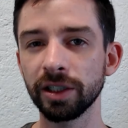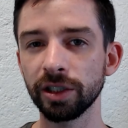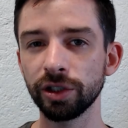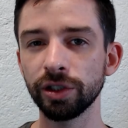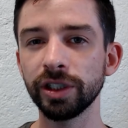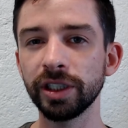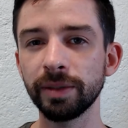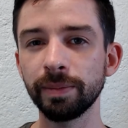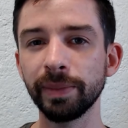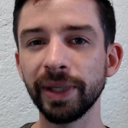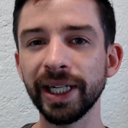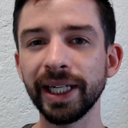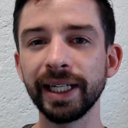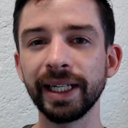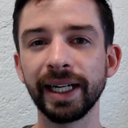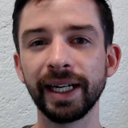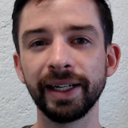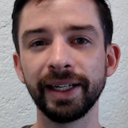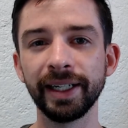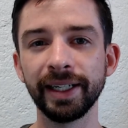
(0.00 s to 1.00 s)
good money
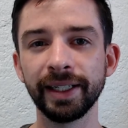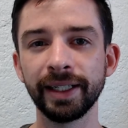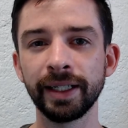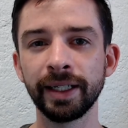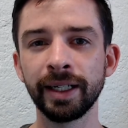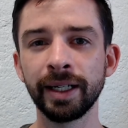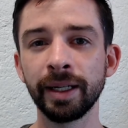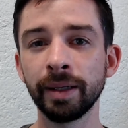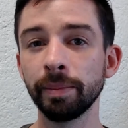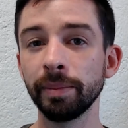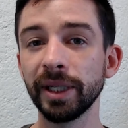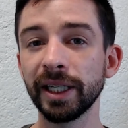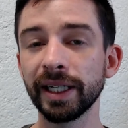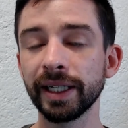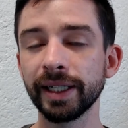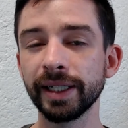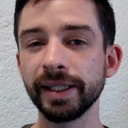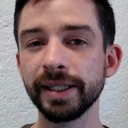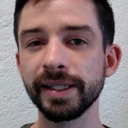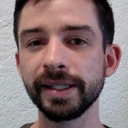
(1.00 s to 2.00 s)
on it,
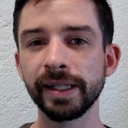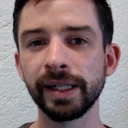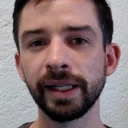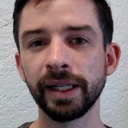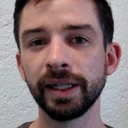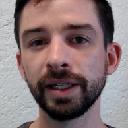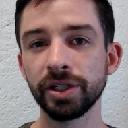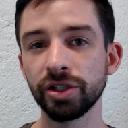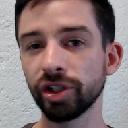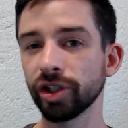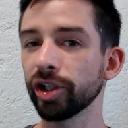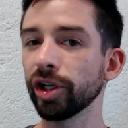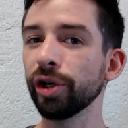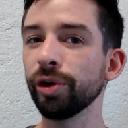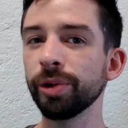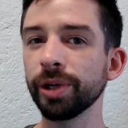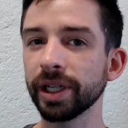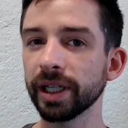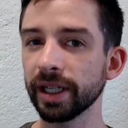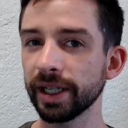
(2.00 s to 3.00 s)
because to
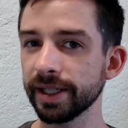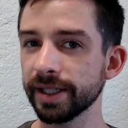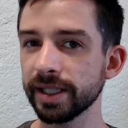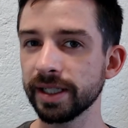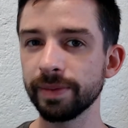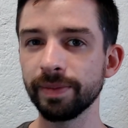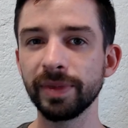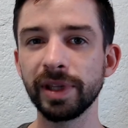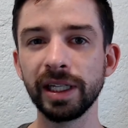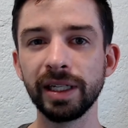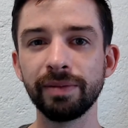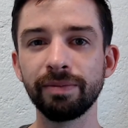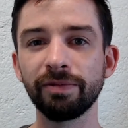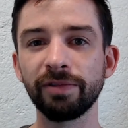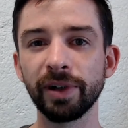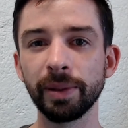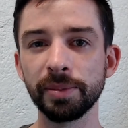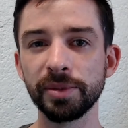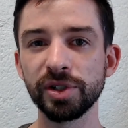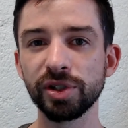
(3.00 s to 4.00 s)
code a custom theme
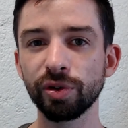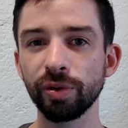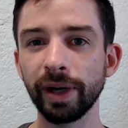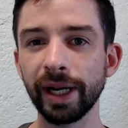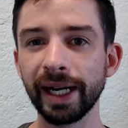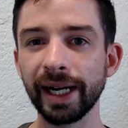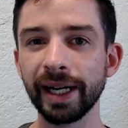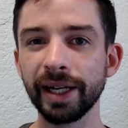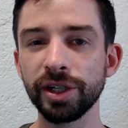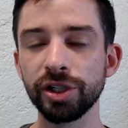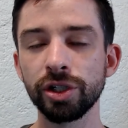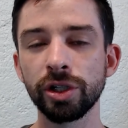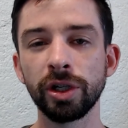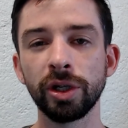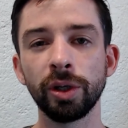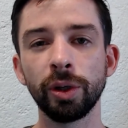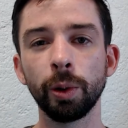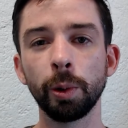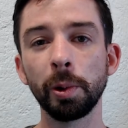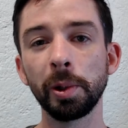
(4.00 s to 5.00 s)
from scratch
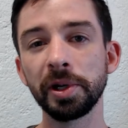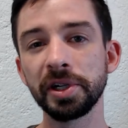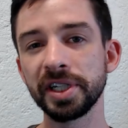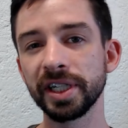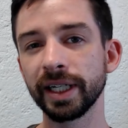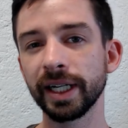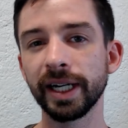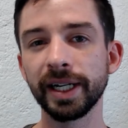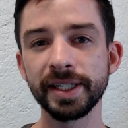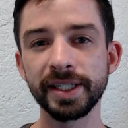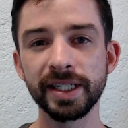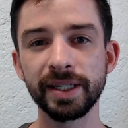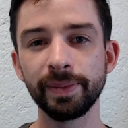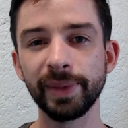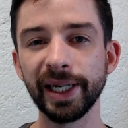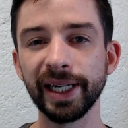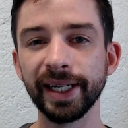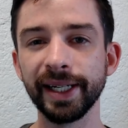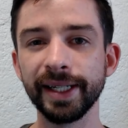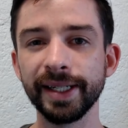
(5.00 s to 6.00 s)
or to
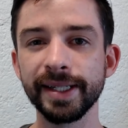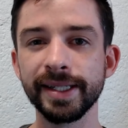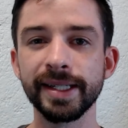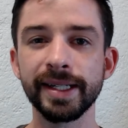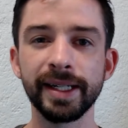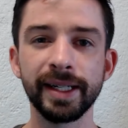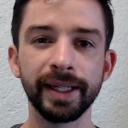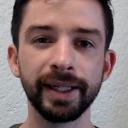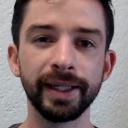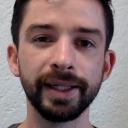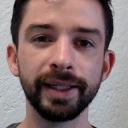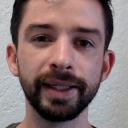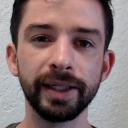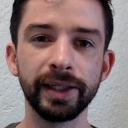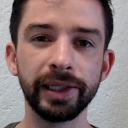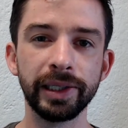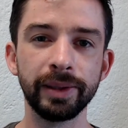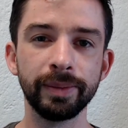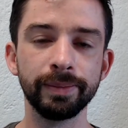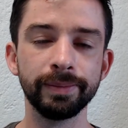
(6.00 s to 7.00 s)
customize
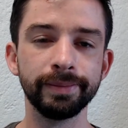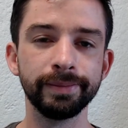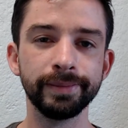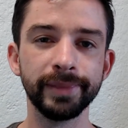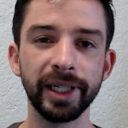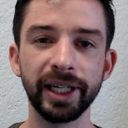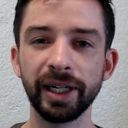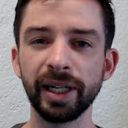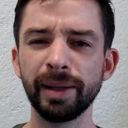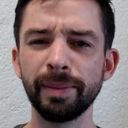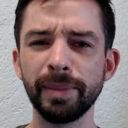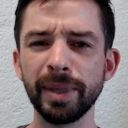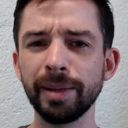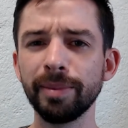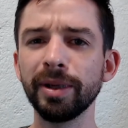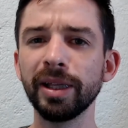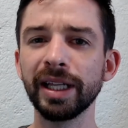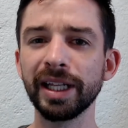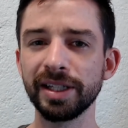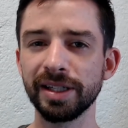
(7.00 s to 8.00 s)
um, uh, maybe
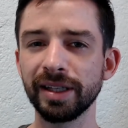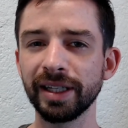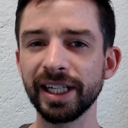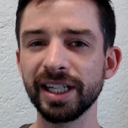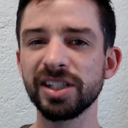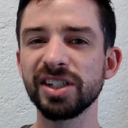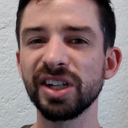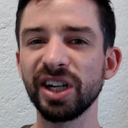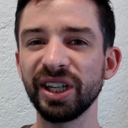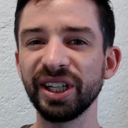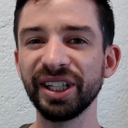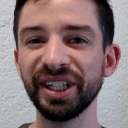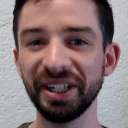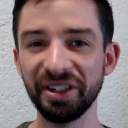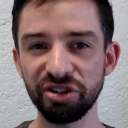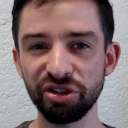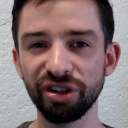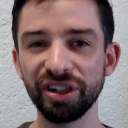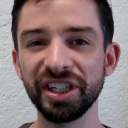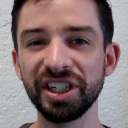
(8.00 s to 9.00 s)
let, let's call it a
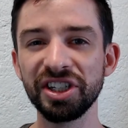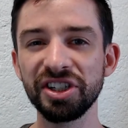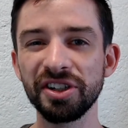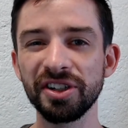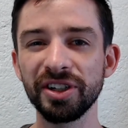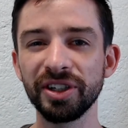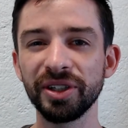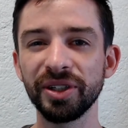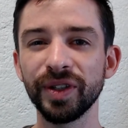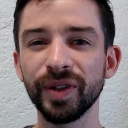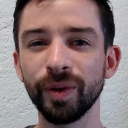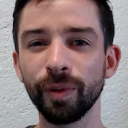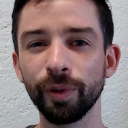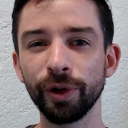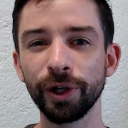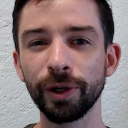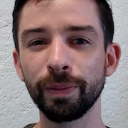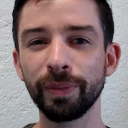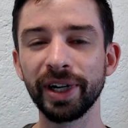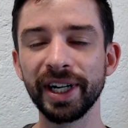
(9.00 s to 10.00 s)
traditional
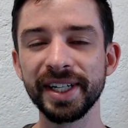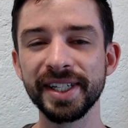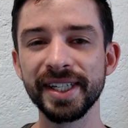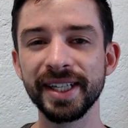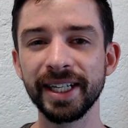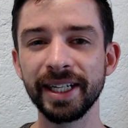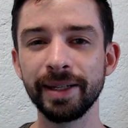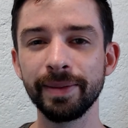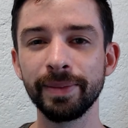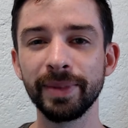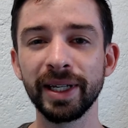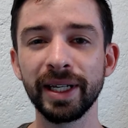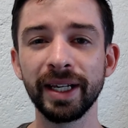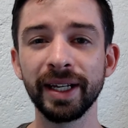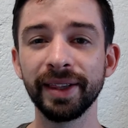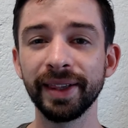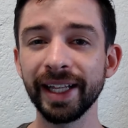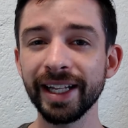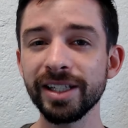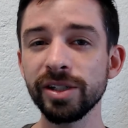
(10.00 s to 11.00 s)
WordPress theme,
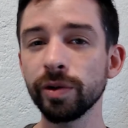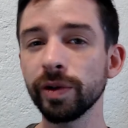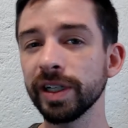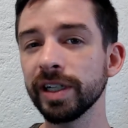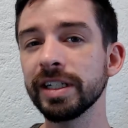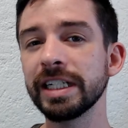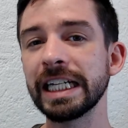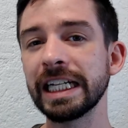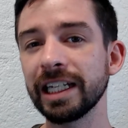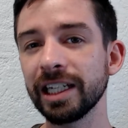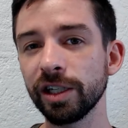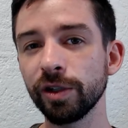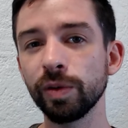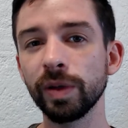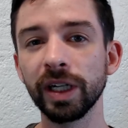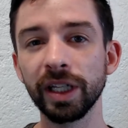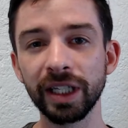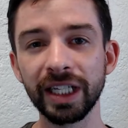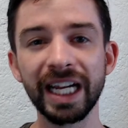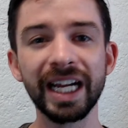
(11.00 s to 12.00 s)
that's going to take you
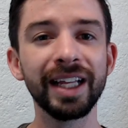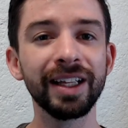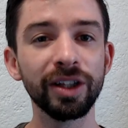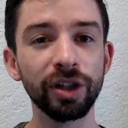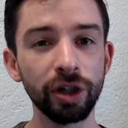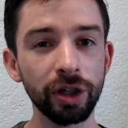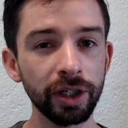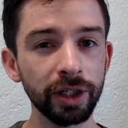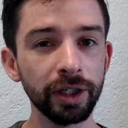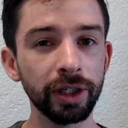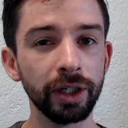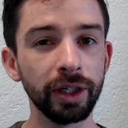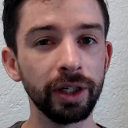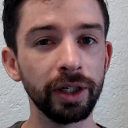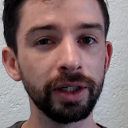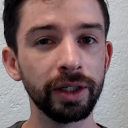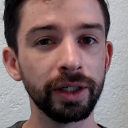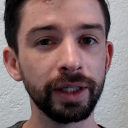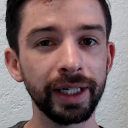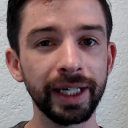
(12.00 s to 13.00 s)
a lot longer.
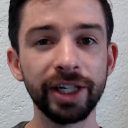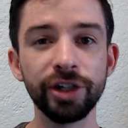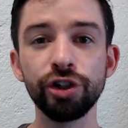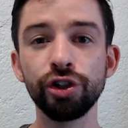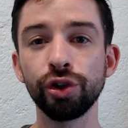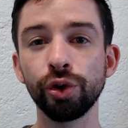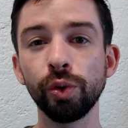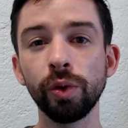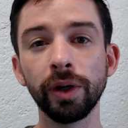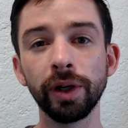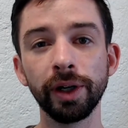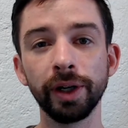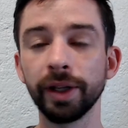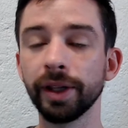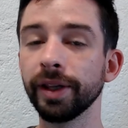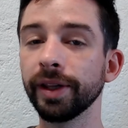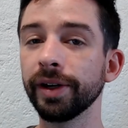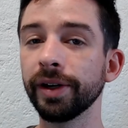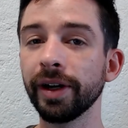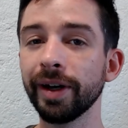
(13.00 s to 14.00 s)
And sure,
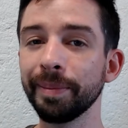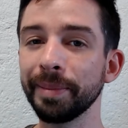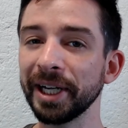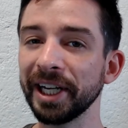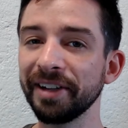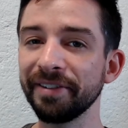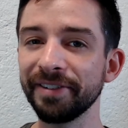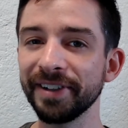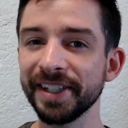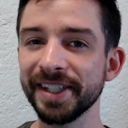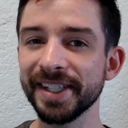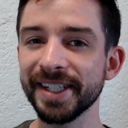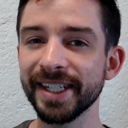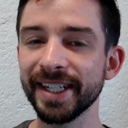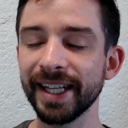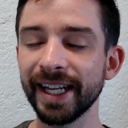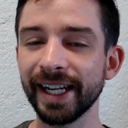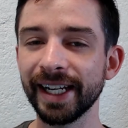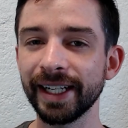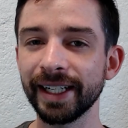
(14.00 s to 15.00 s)
there are benefits to
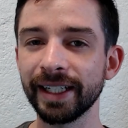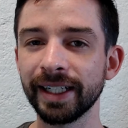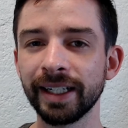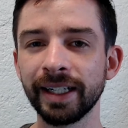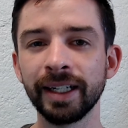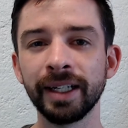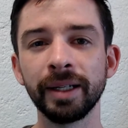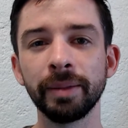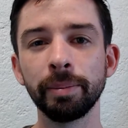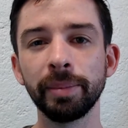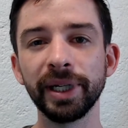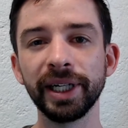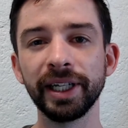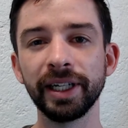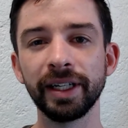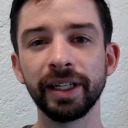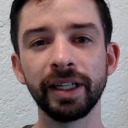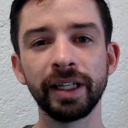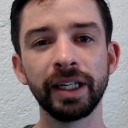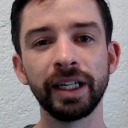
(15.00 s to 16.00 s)
that,
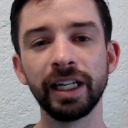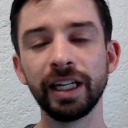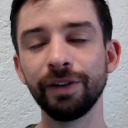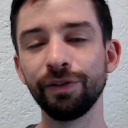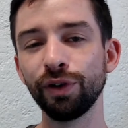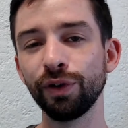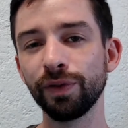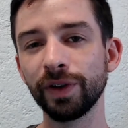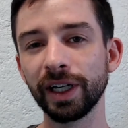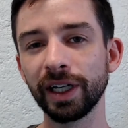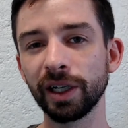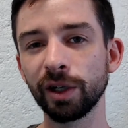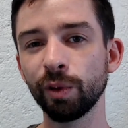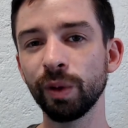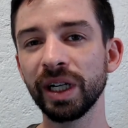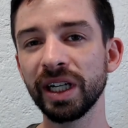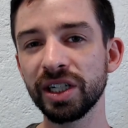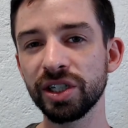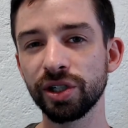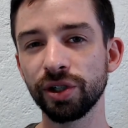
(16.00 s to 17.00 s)
but if you've got a
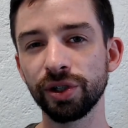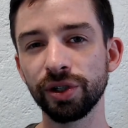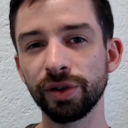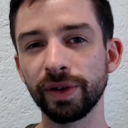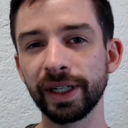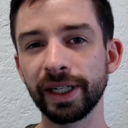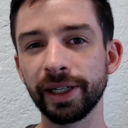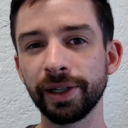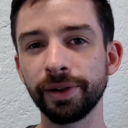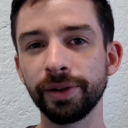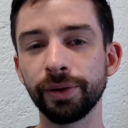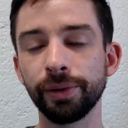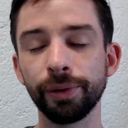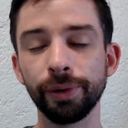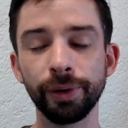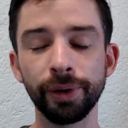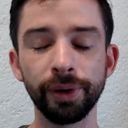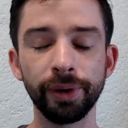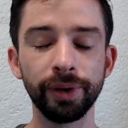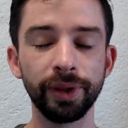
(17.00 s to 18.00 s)
quick turnaround
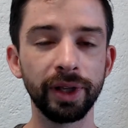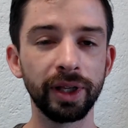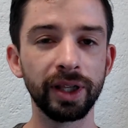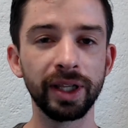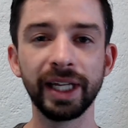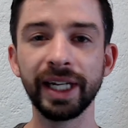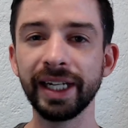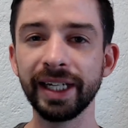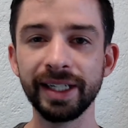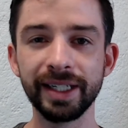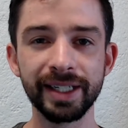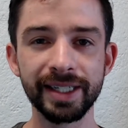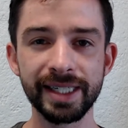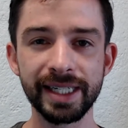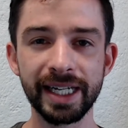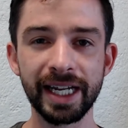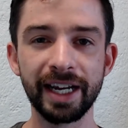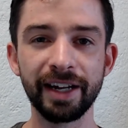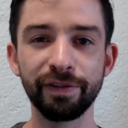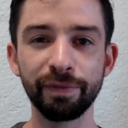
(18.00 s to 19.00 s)
or the client doesn't
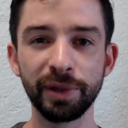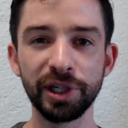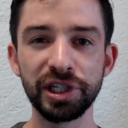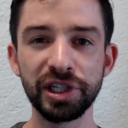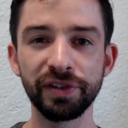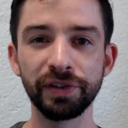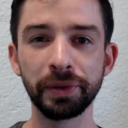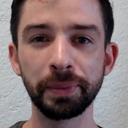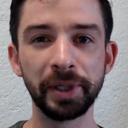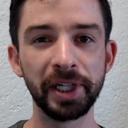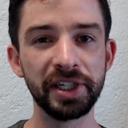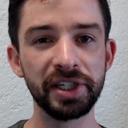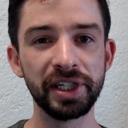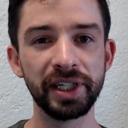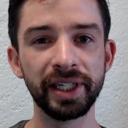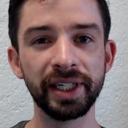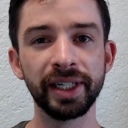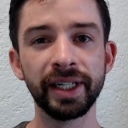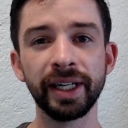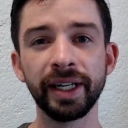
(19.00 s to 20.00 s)
have much of a
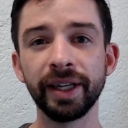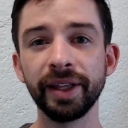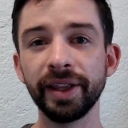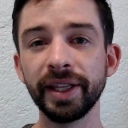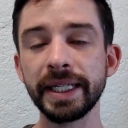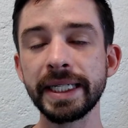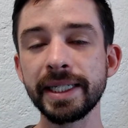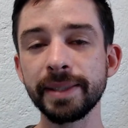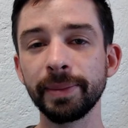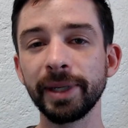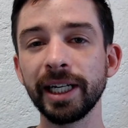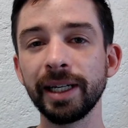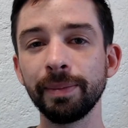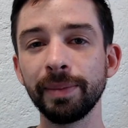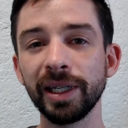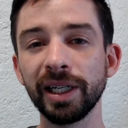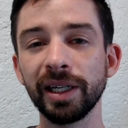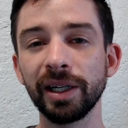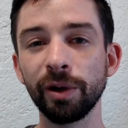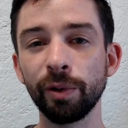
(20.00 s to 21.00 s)
budget, this might
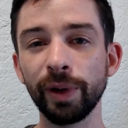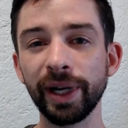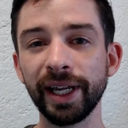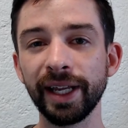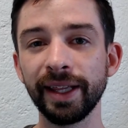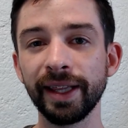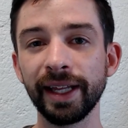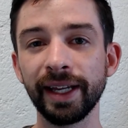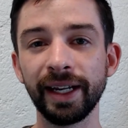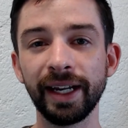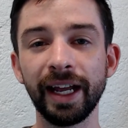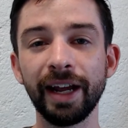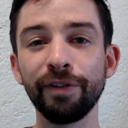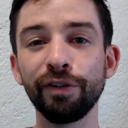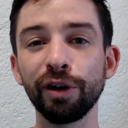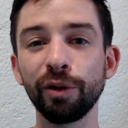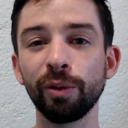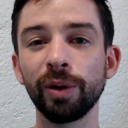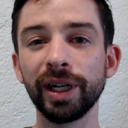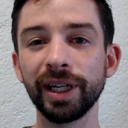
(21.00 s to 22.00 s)
be a way that
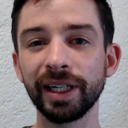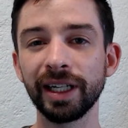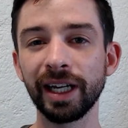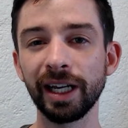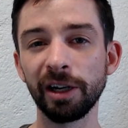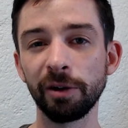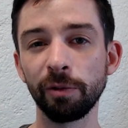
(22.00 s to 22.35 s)
everyone can